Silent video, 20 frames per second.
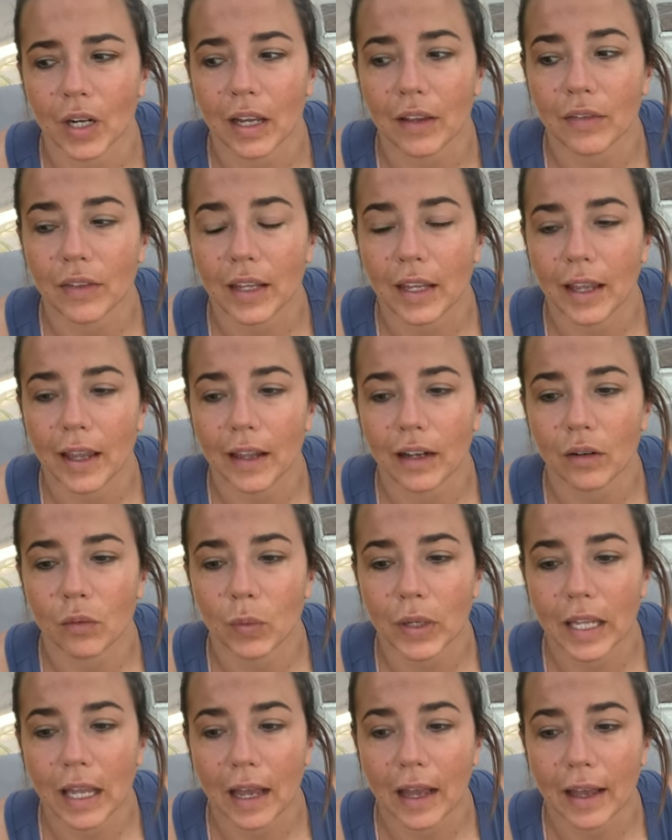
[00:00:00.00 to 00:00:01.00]
And then
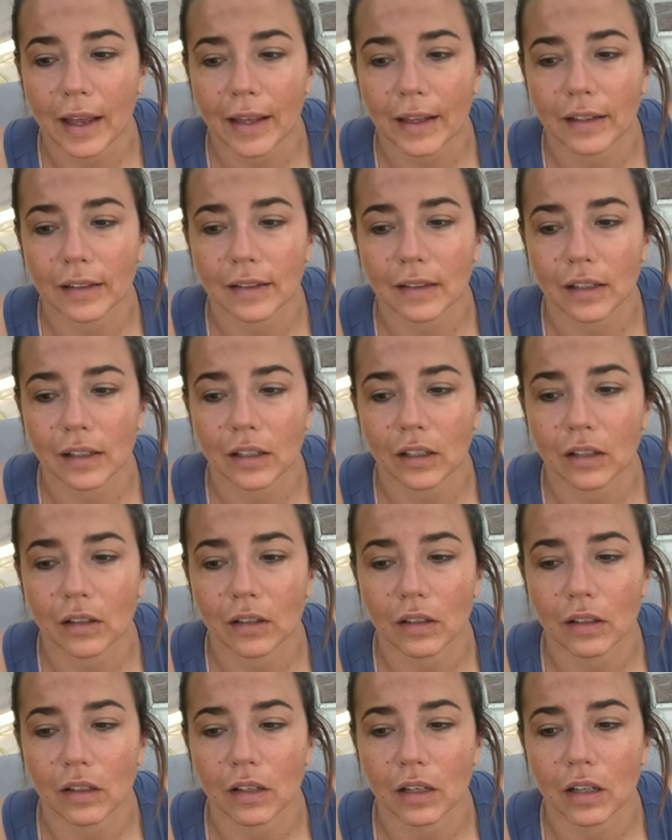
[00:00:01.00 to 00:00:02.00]
we had
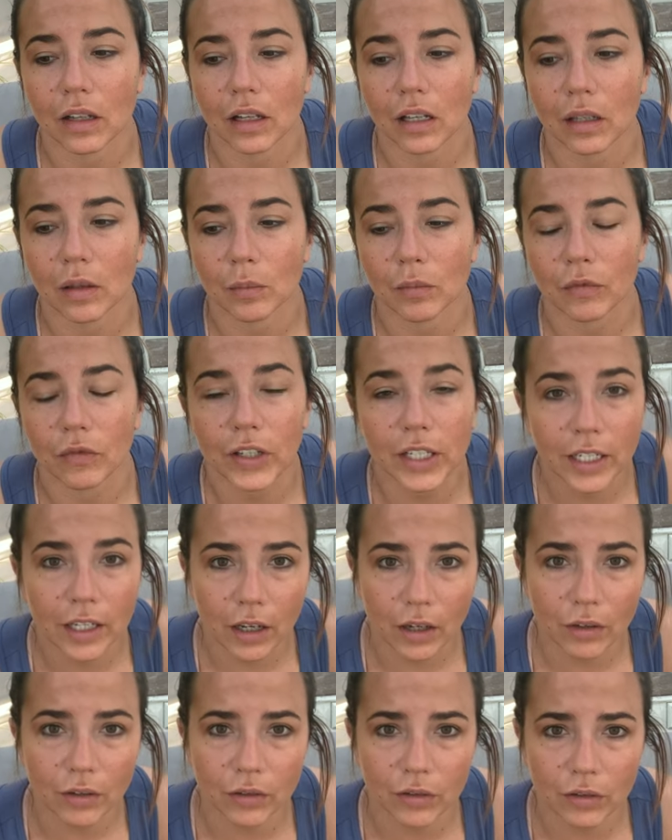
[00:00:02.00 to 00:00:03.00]

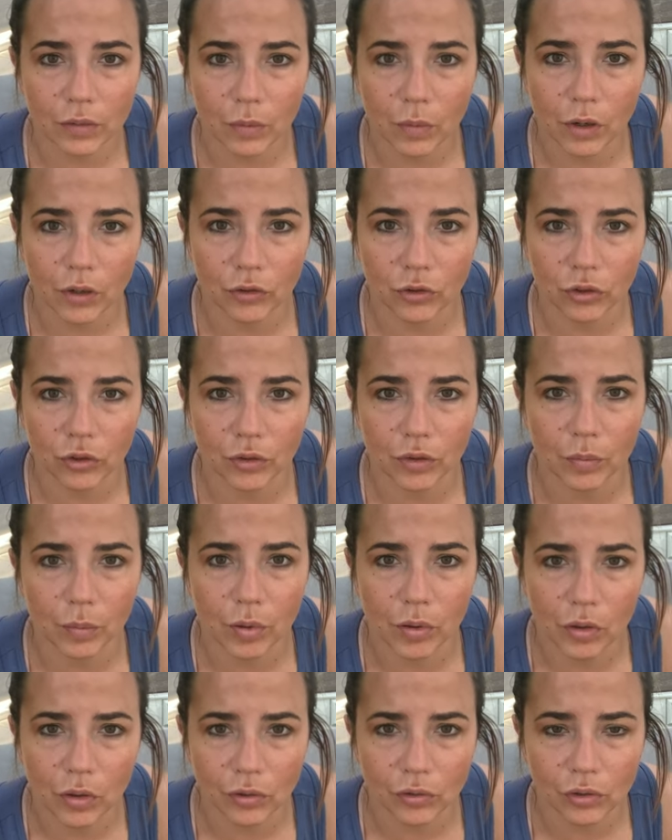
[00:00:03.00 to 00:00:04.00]
videos to watch on the
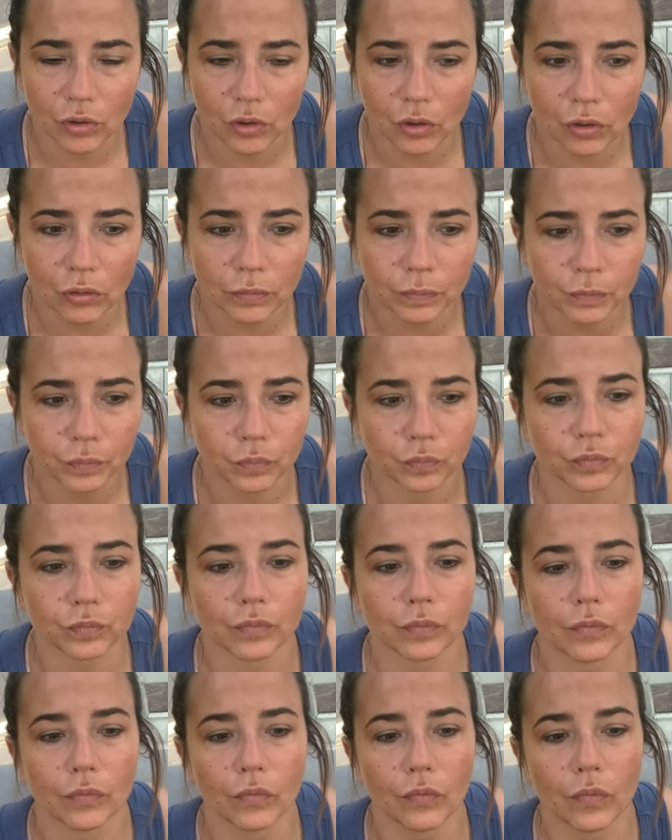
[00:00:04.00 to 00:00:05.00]
portal.
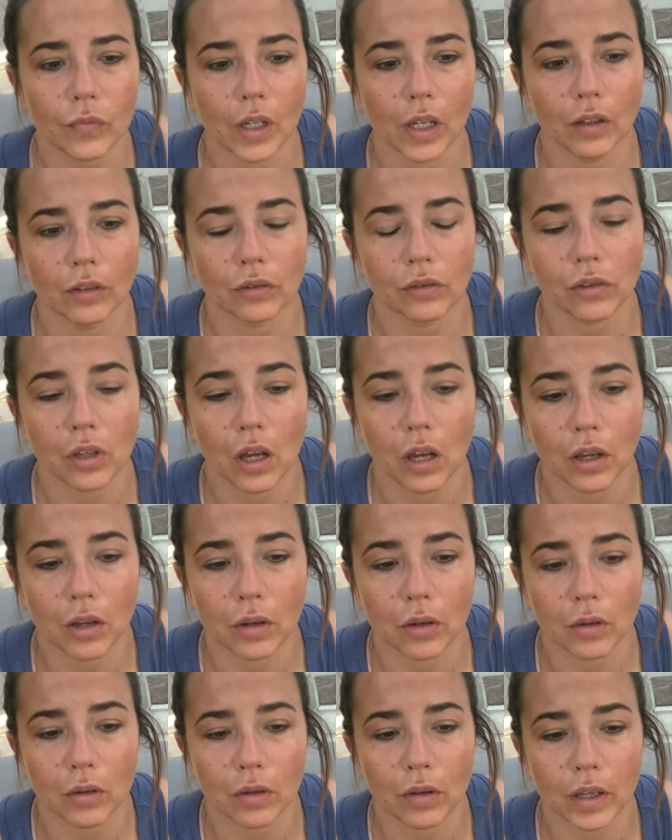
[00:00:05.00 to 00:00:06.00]
So
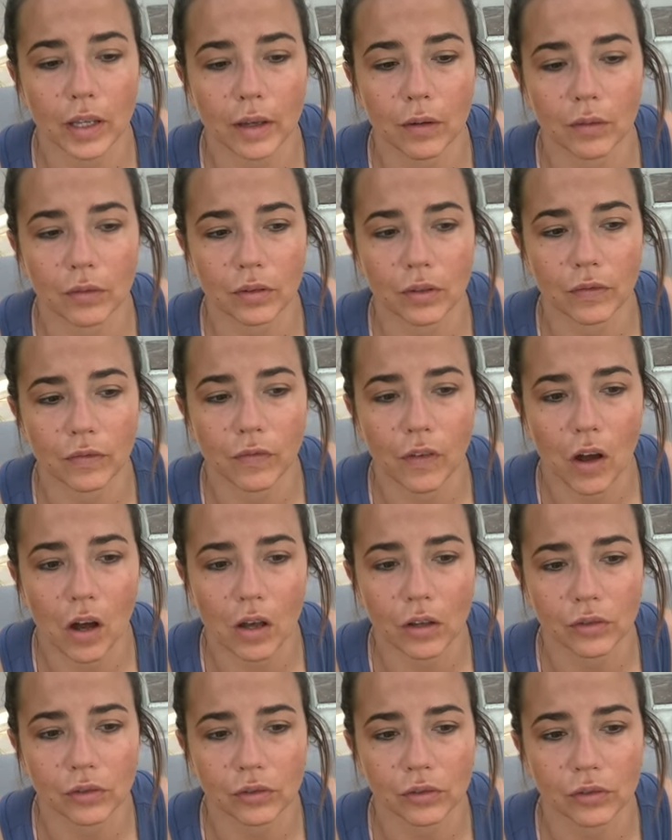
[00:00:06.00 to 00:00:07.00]
it was a
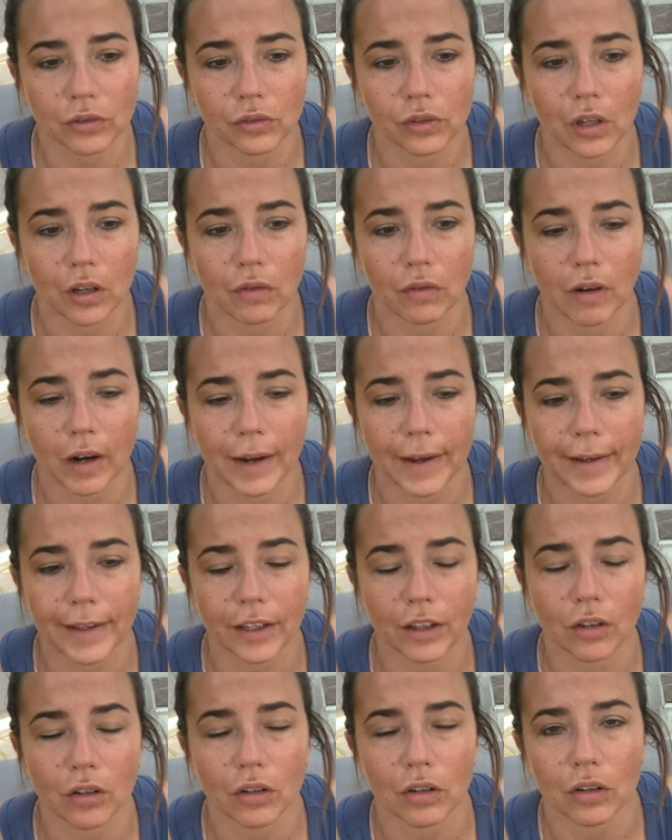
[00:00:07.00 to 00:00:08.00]
vast
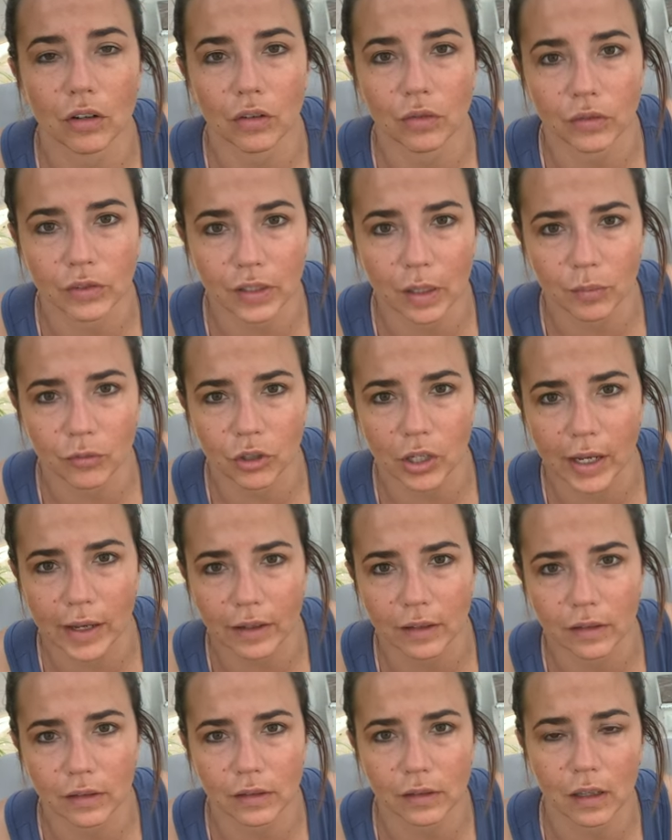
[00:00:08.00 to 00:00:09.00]
array of
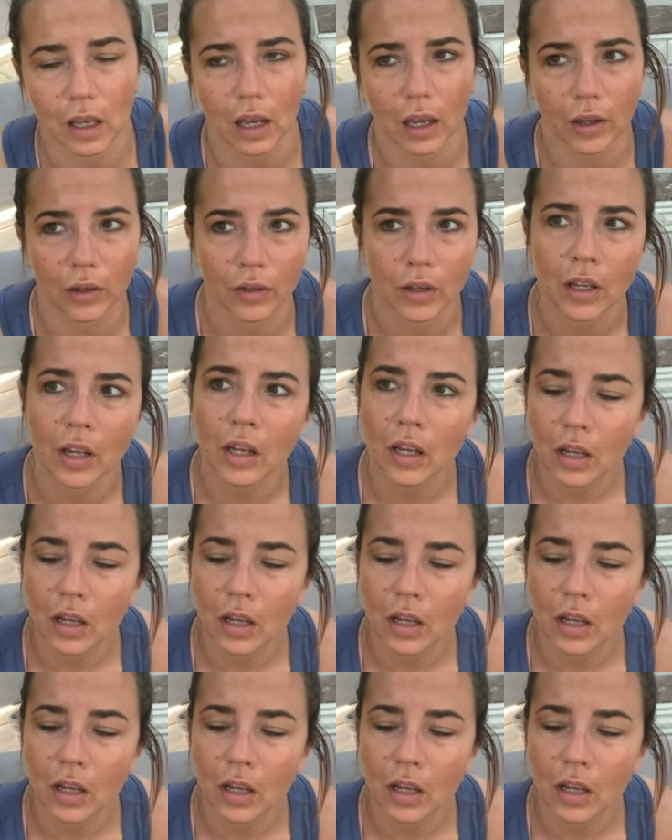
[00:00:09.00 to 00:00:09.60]
subjects. So